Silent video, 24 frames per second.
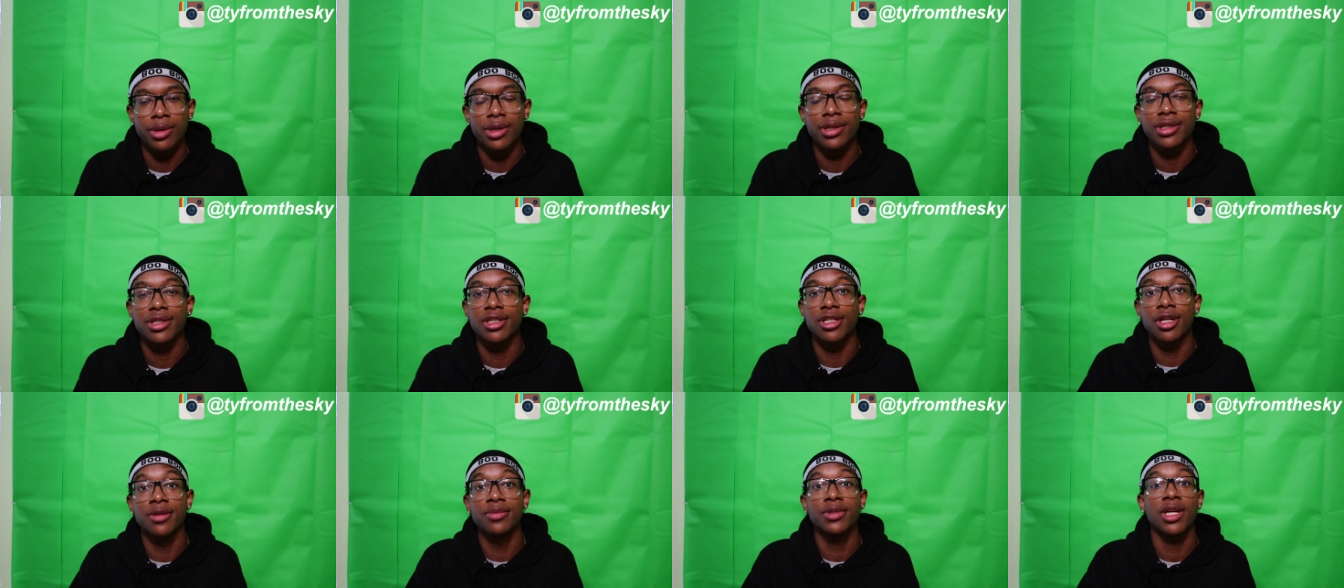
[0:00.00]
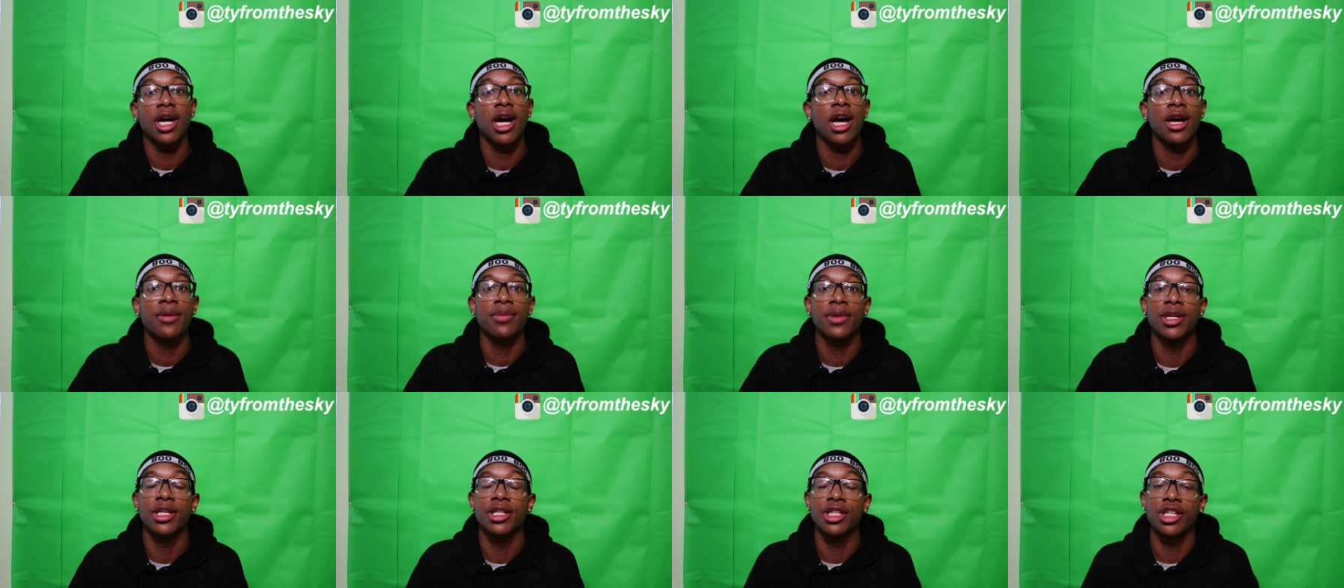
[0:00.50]

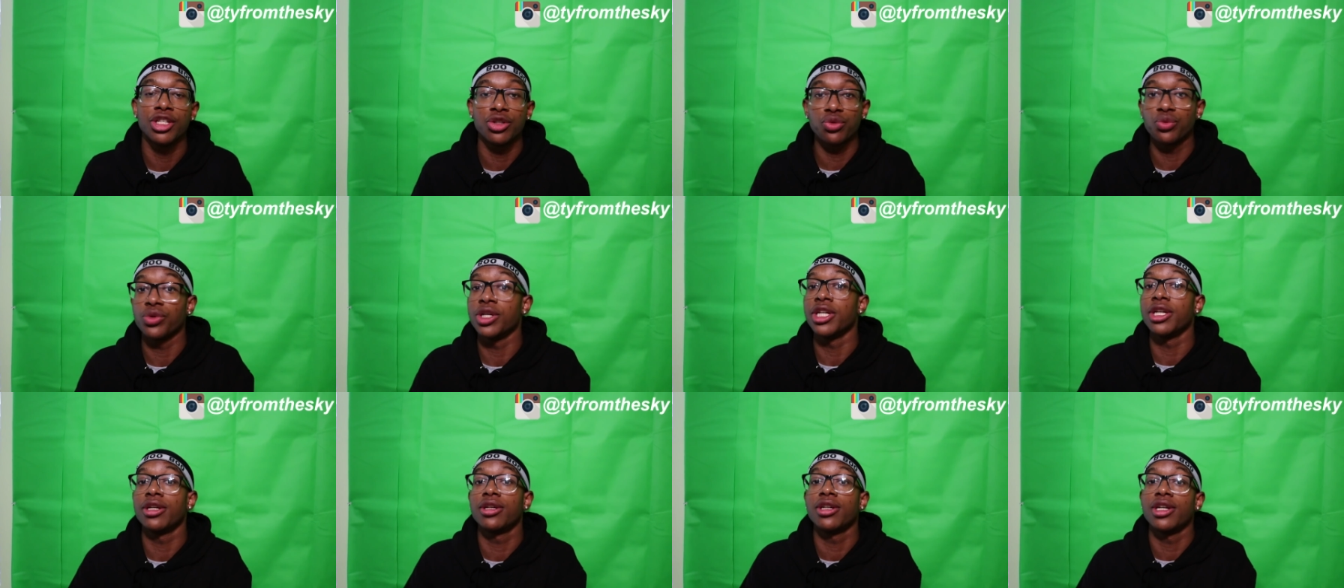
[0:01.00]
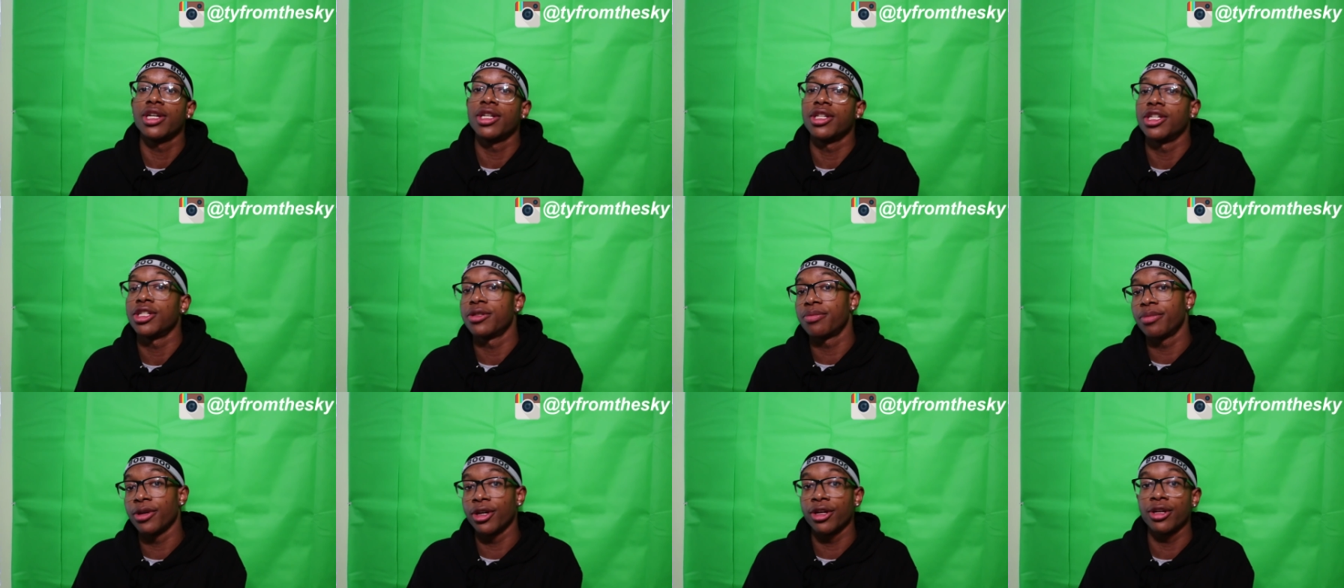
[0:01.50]
sometime in this week, in
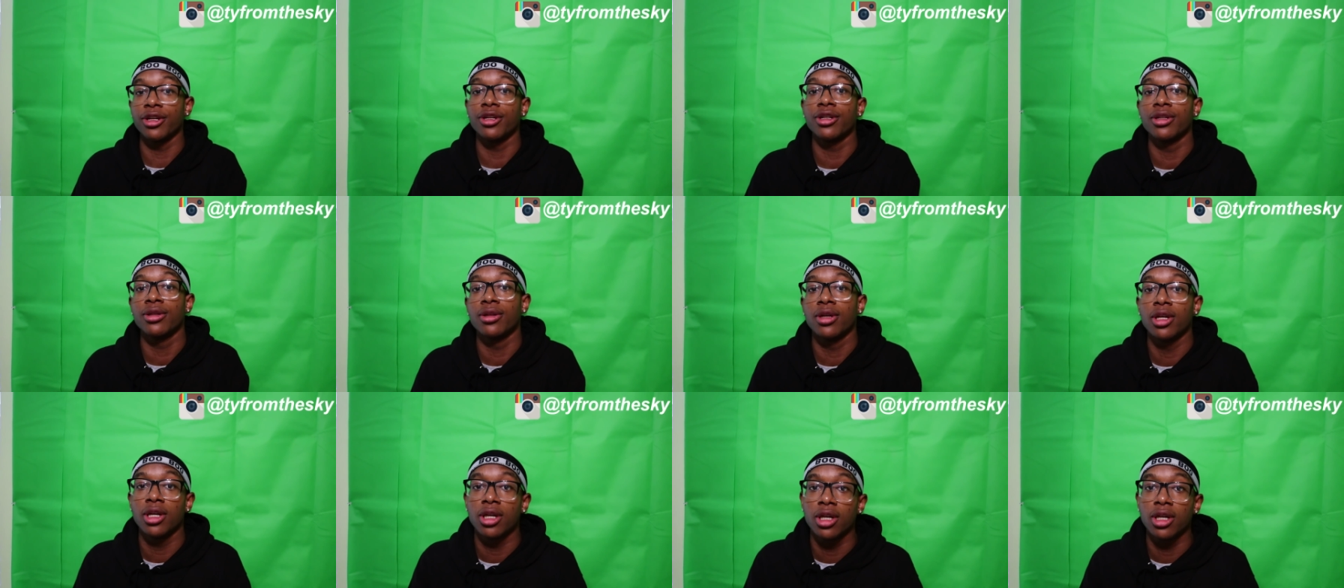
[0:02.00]
this period.